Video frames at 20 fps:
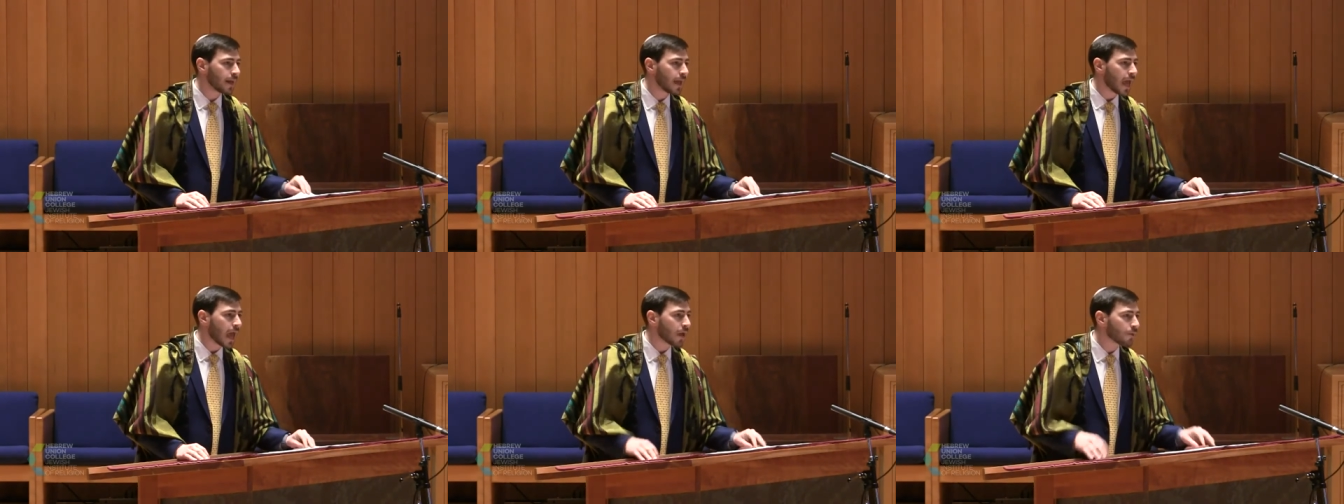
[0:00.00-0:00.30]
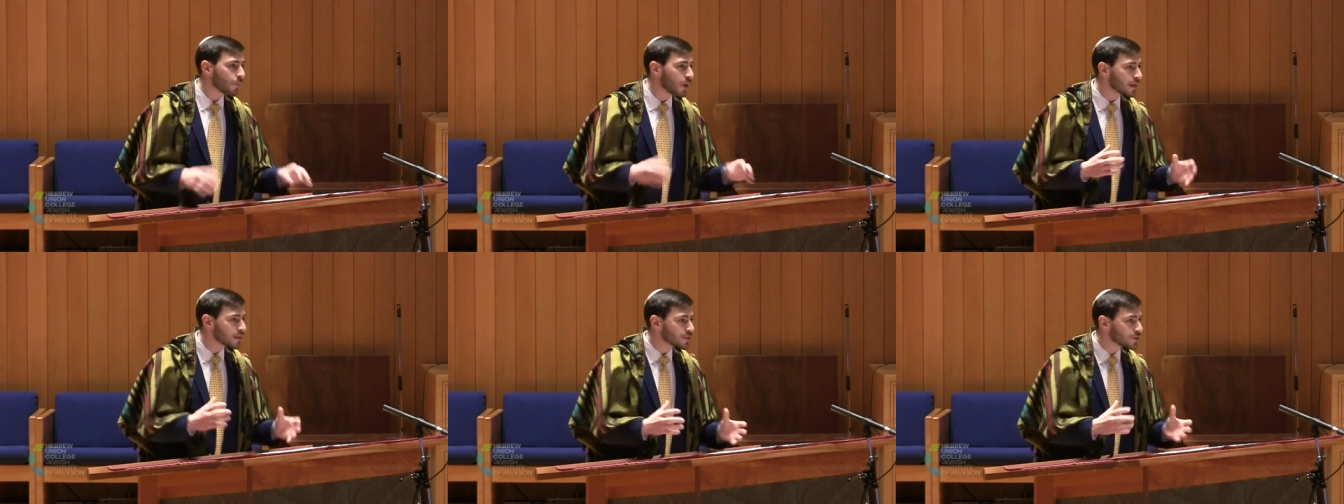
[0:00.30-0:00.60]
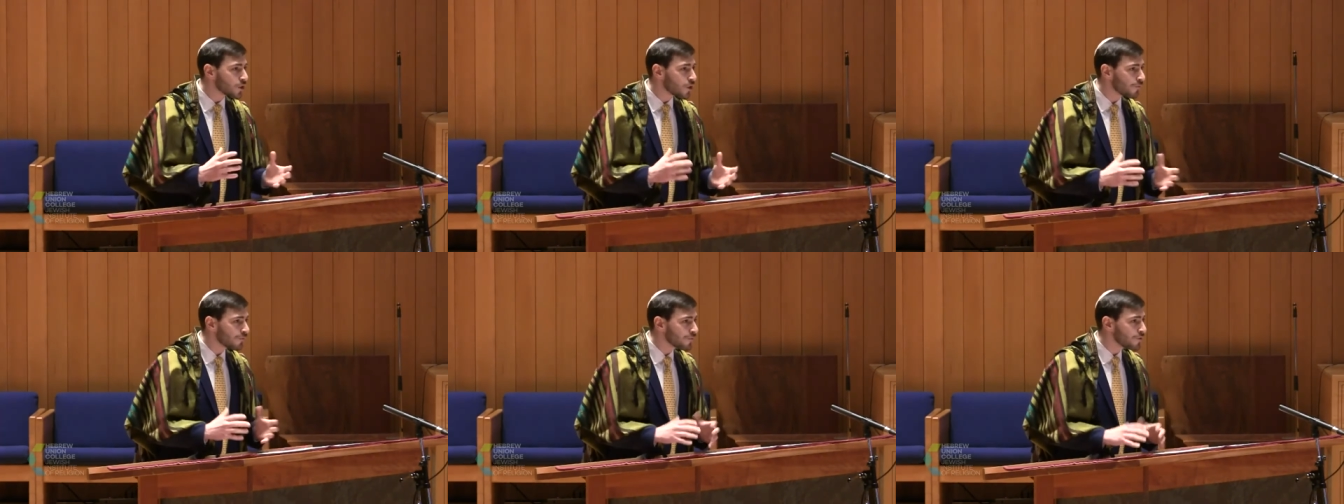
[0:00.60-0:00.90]
and why
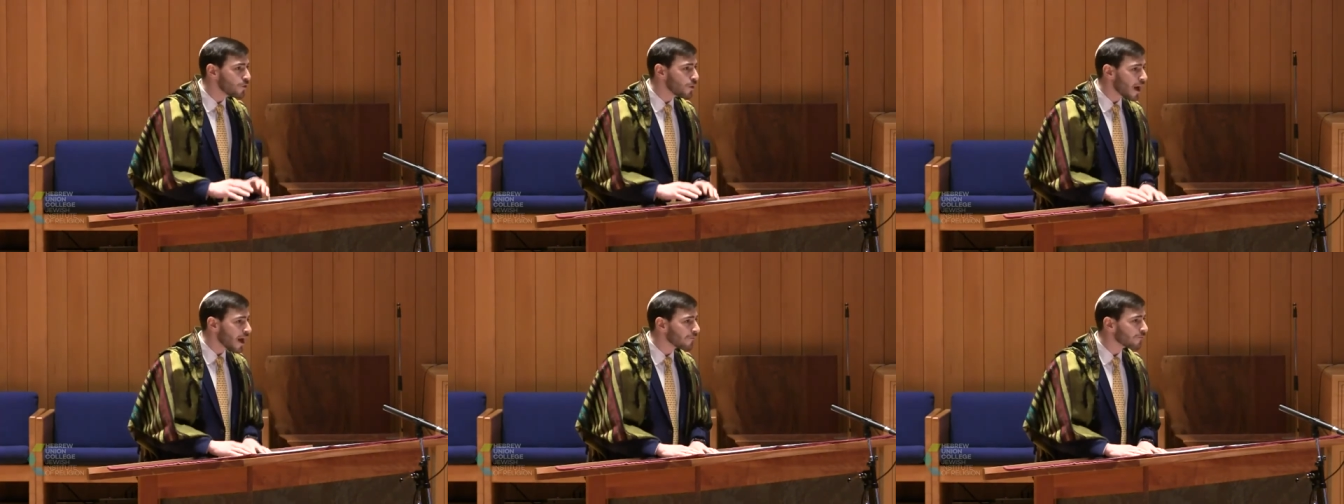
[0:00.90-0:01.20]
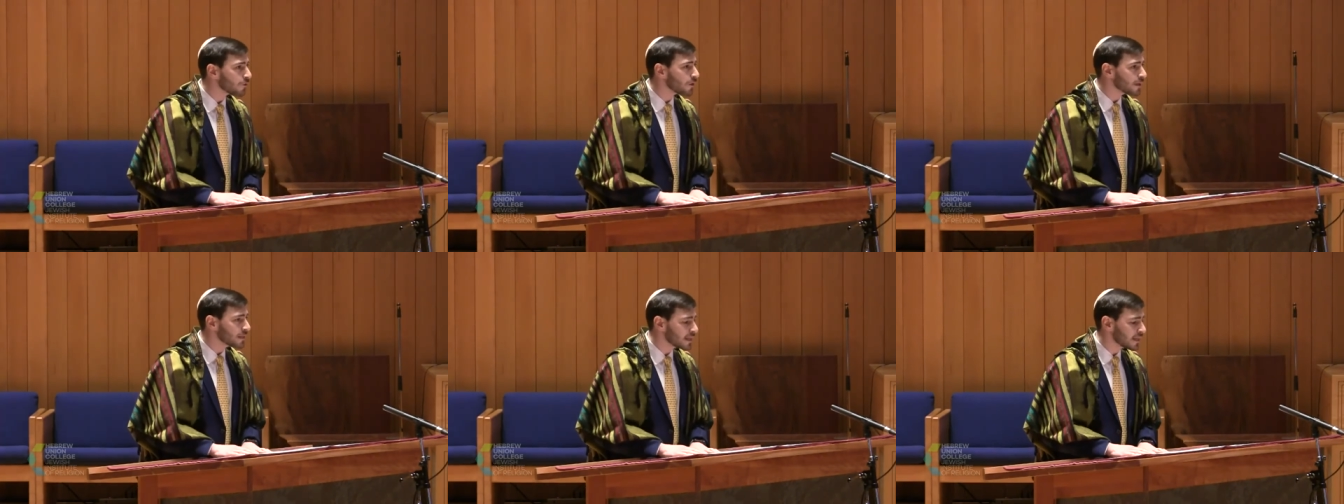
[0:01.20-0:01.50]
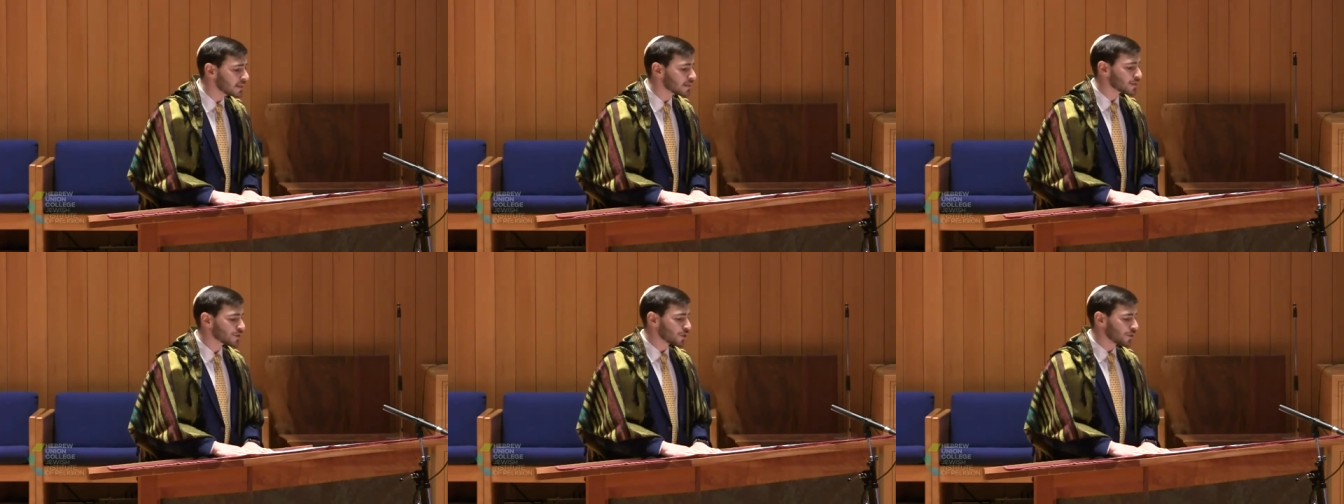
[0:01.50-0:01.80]
so few ever
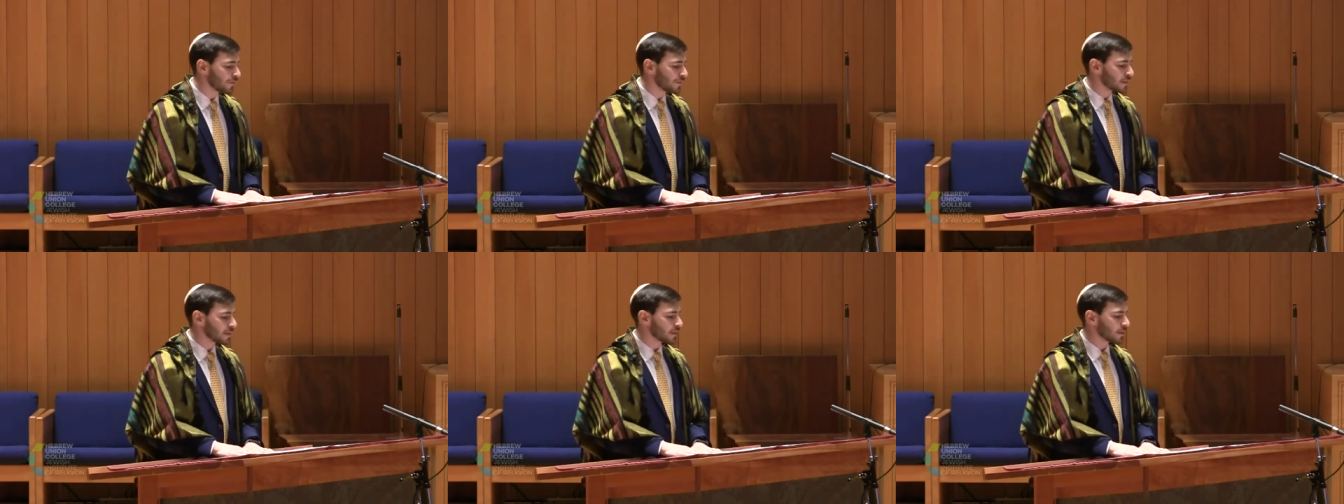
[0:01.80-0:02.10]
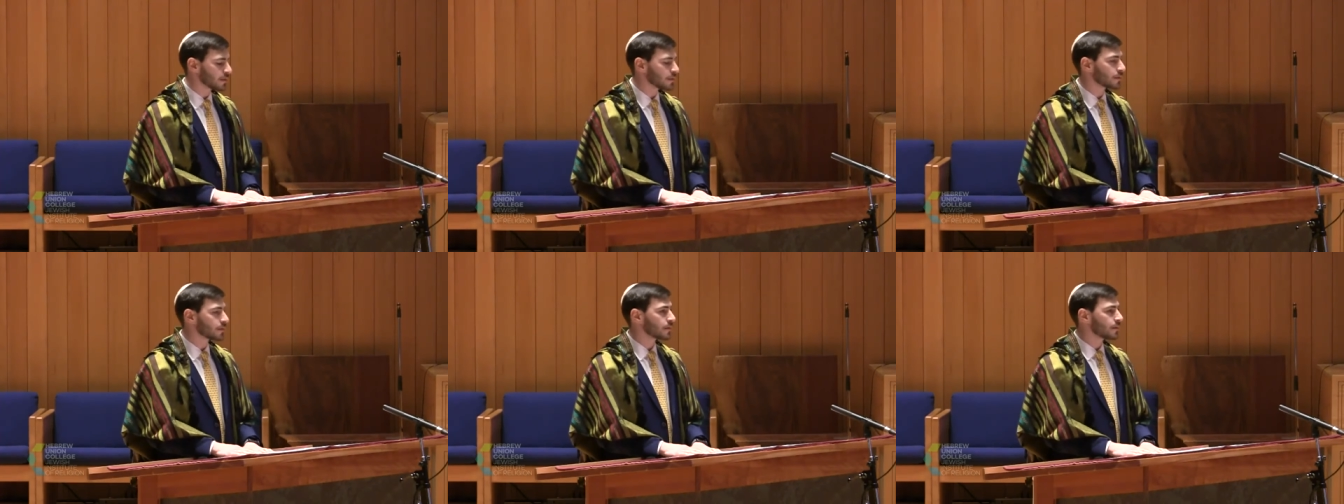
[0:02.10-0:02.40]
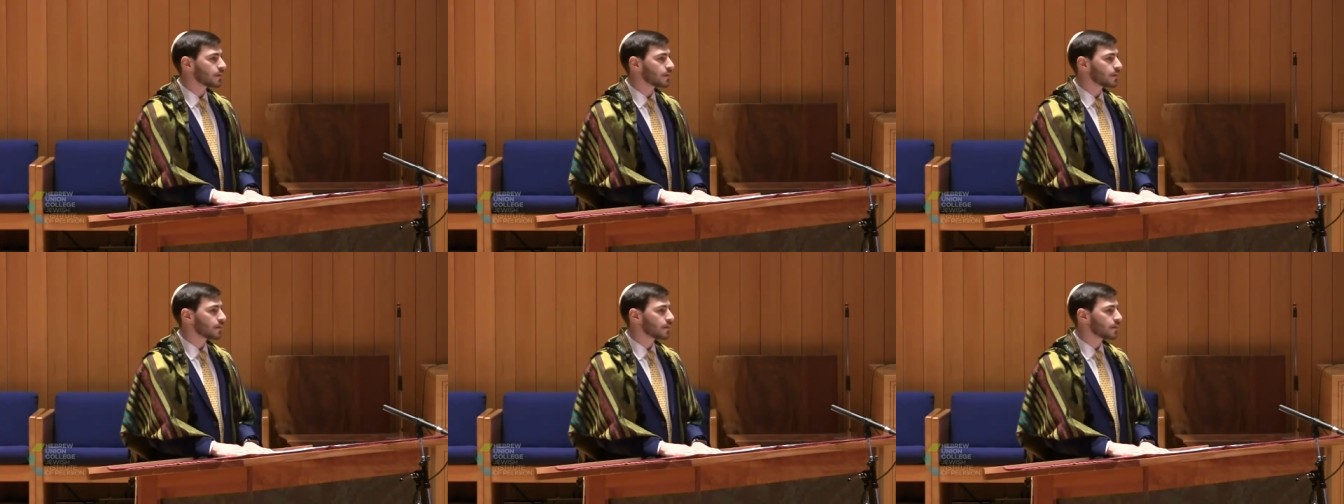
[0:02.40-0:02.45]
attend services.